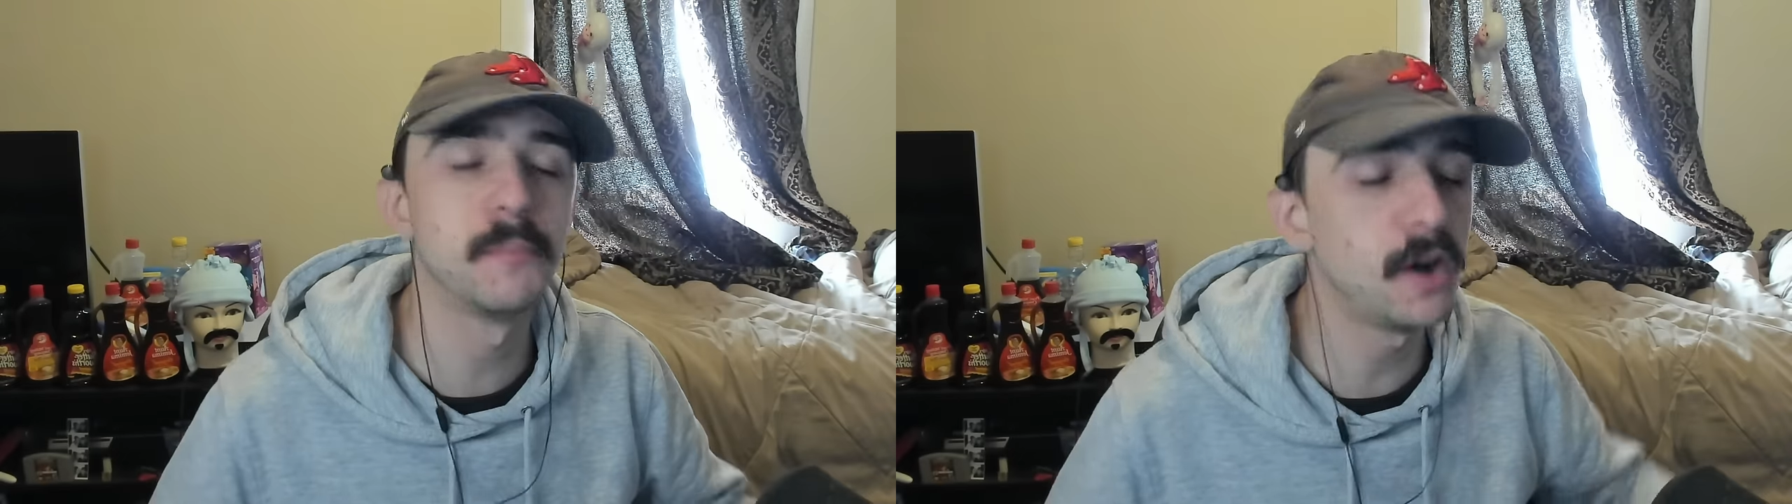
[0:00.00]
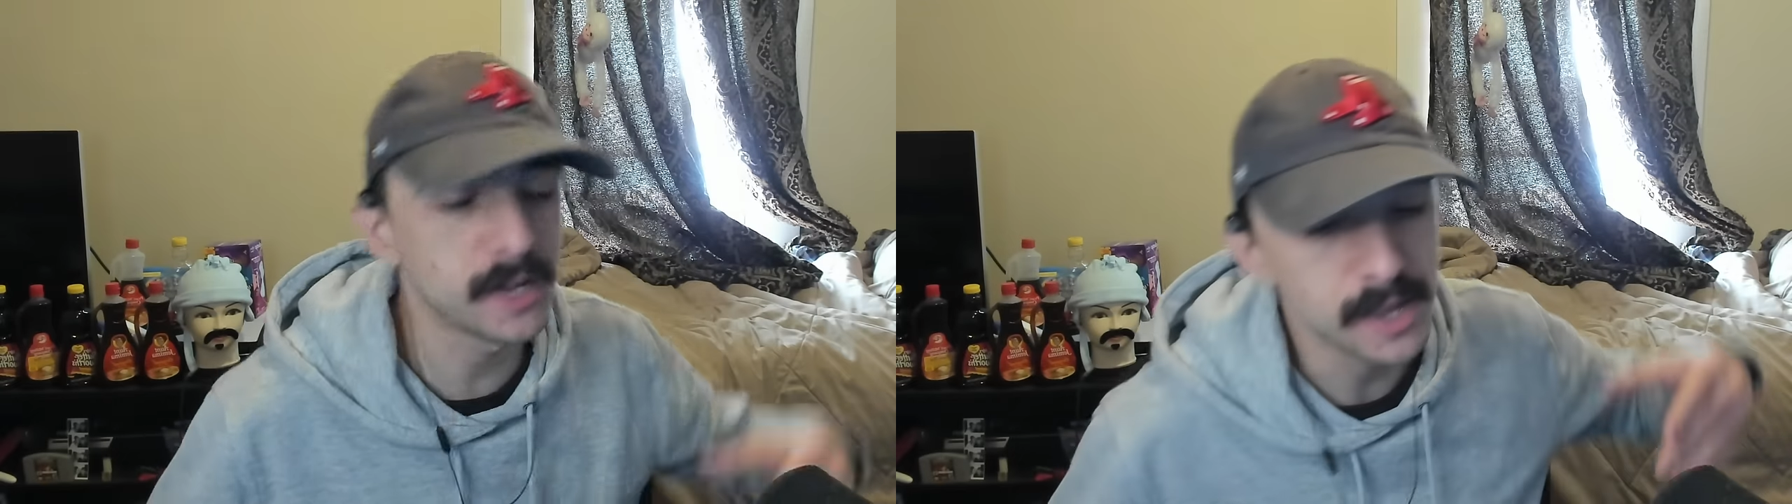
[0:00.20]

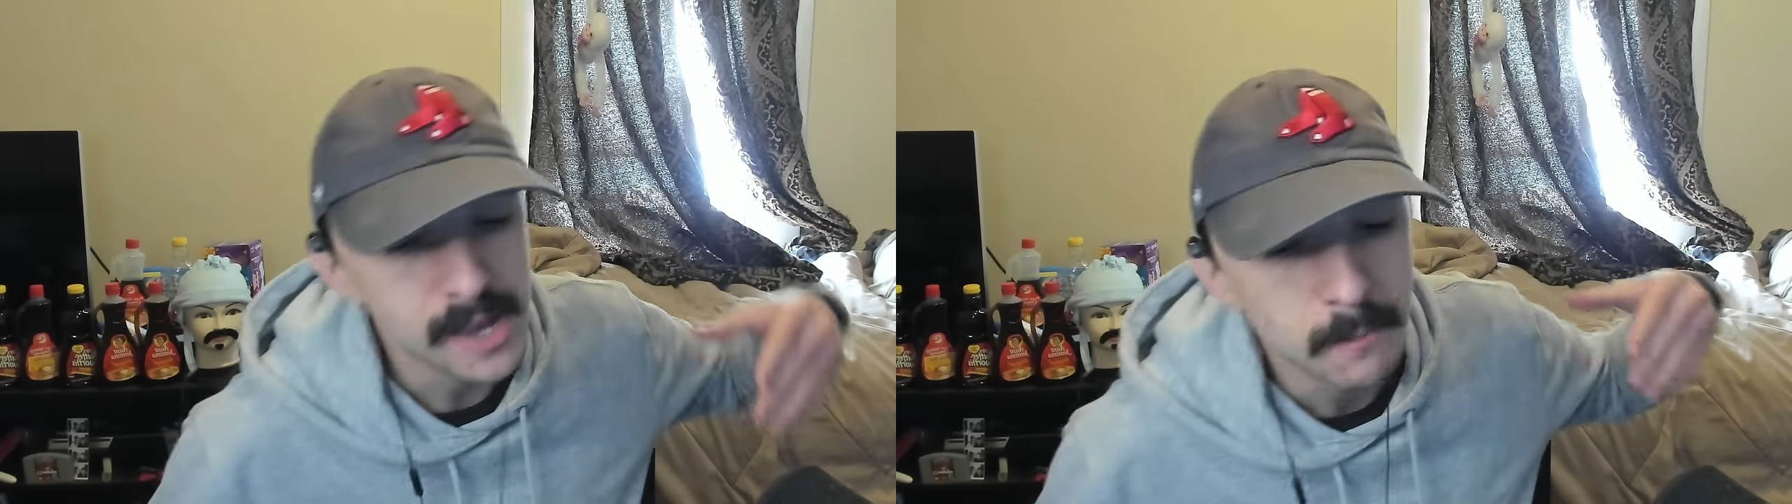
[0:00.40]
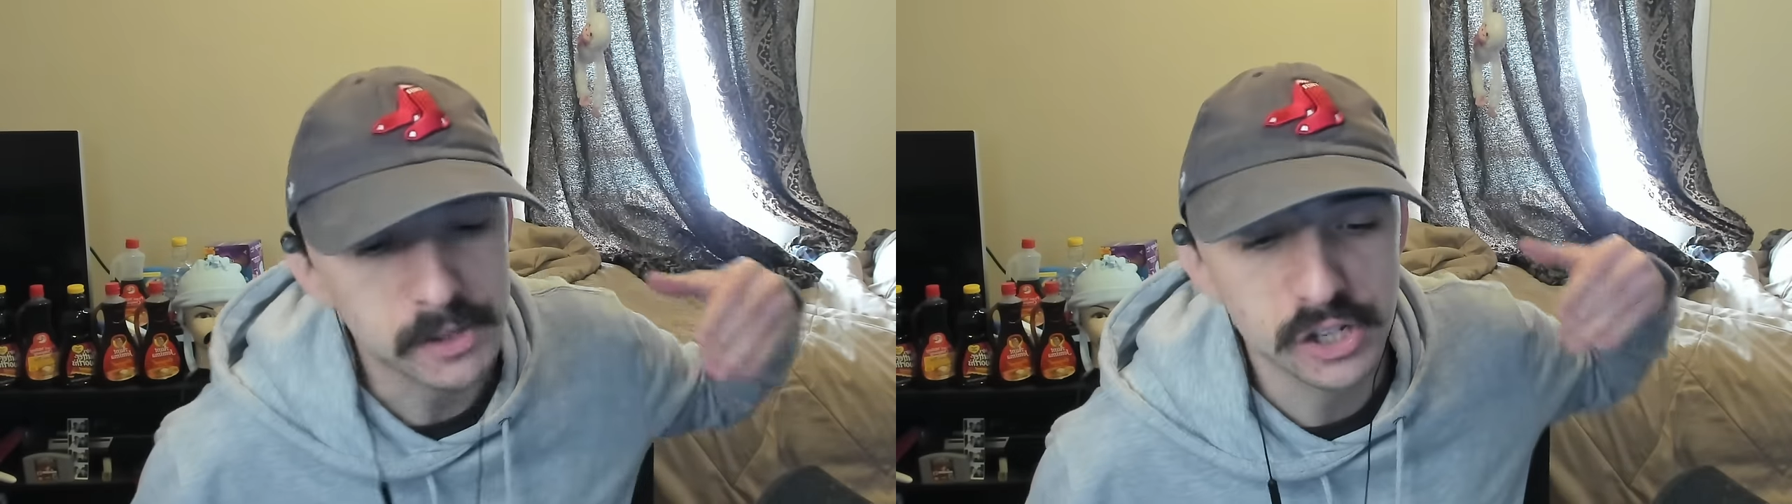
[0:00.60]
body,
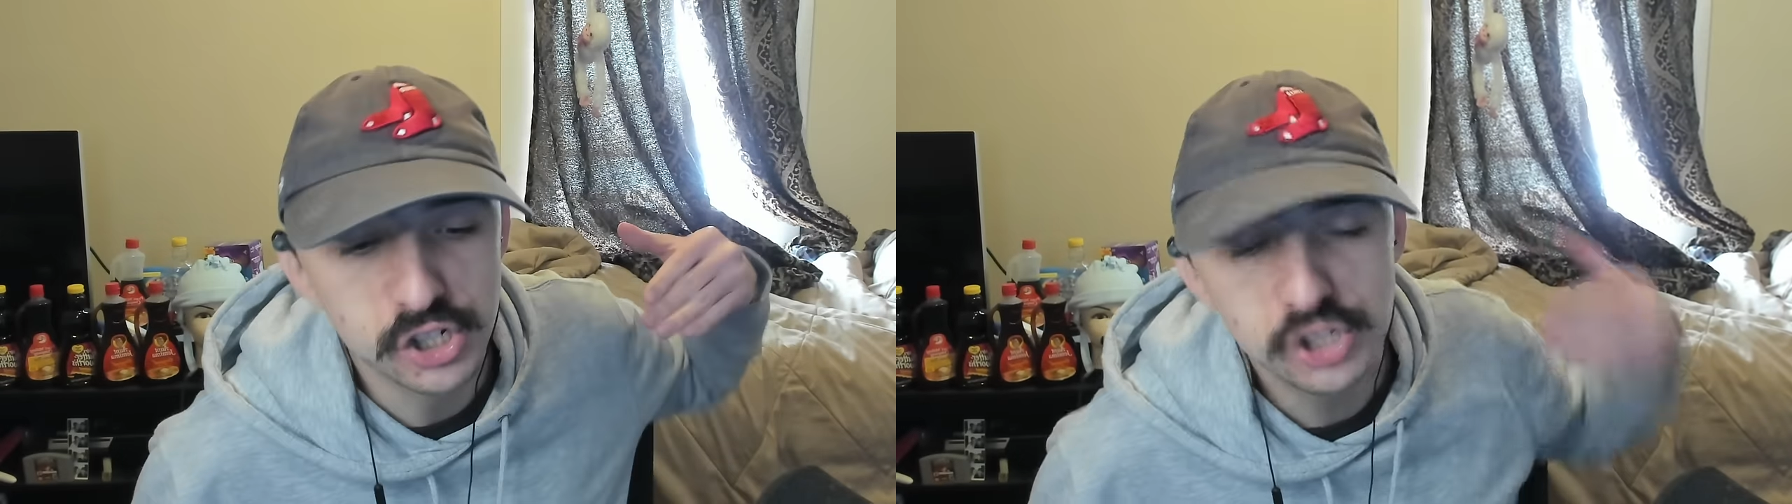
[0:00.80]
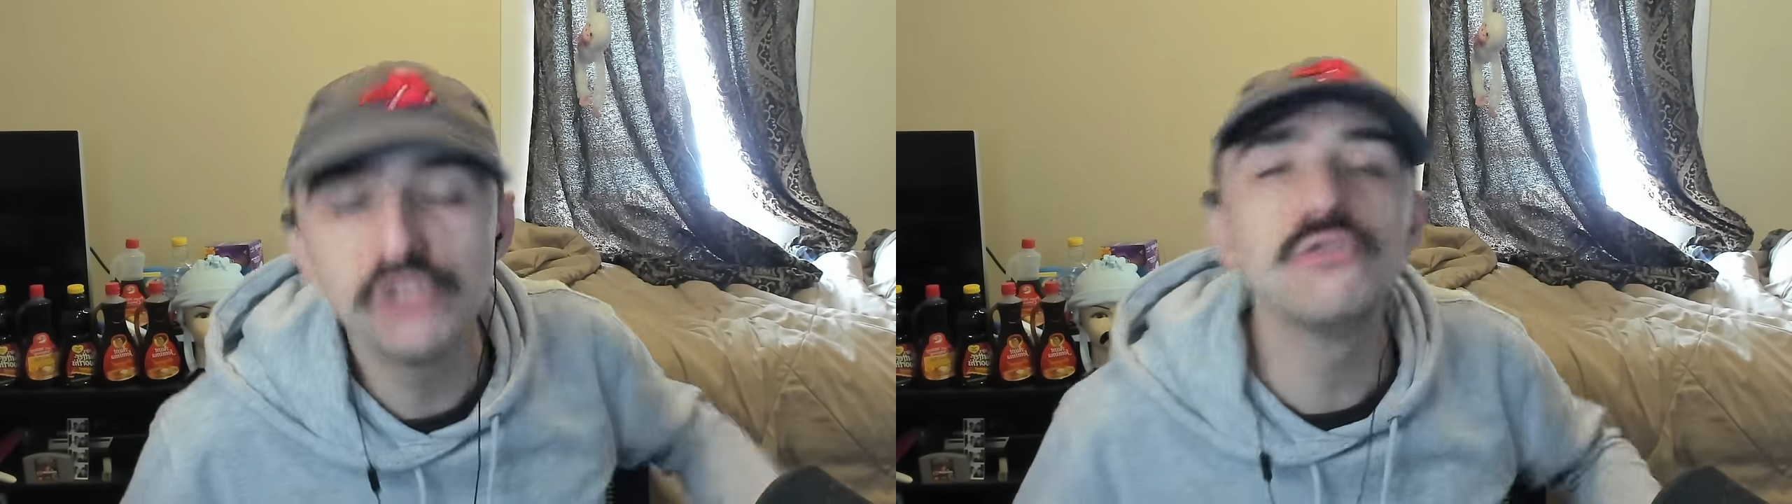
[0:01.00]
but the
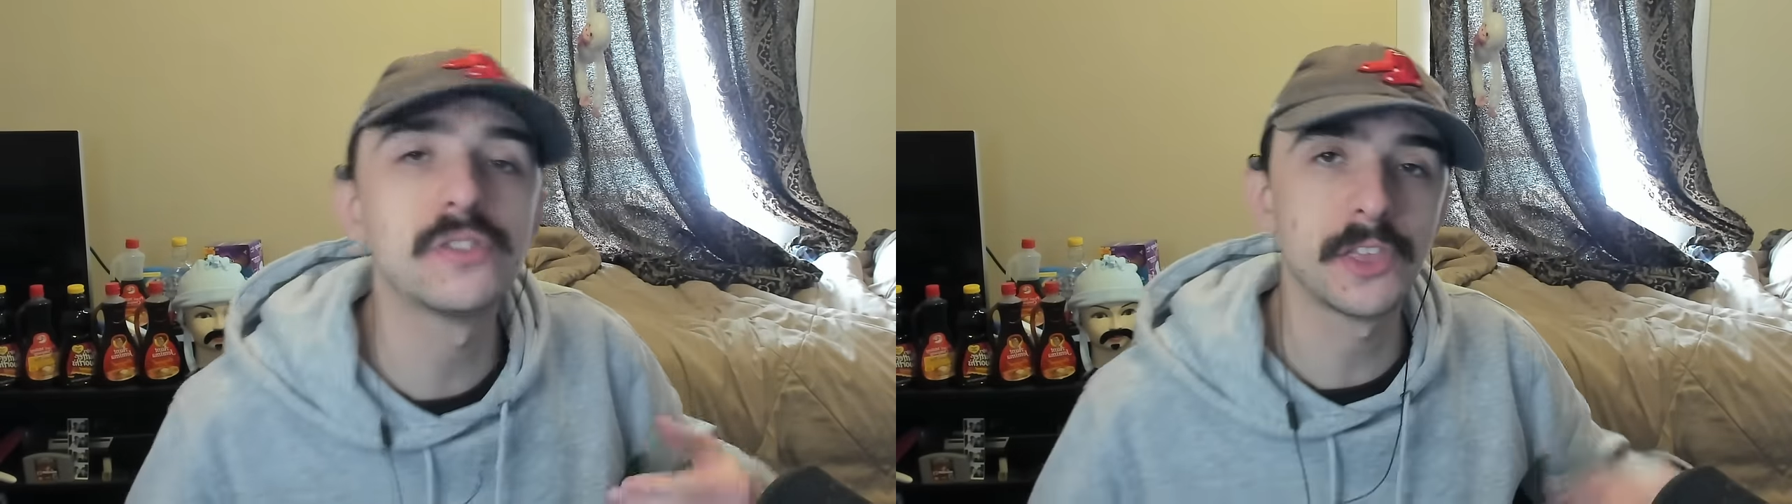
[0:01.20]
shoes